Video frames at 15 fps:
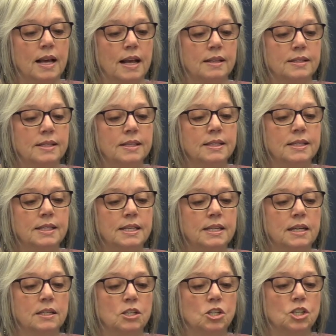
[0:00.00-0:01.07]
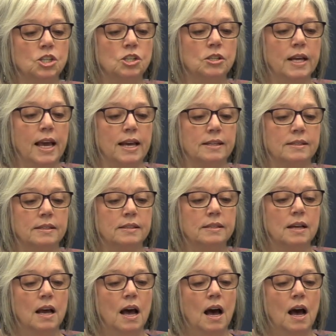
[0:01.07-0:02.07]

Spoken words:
and 16 additional cases